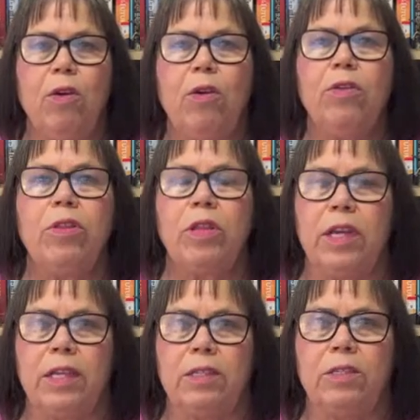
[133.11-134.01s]

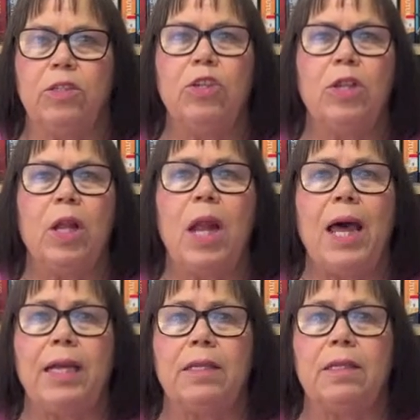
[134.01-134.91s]
Earthlings to the
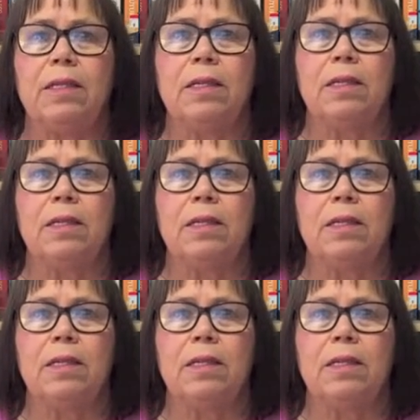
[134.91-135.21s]
light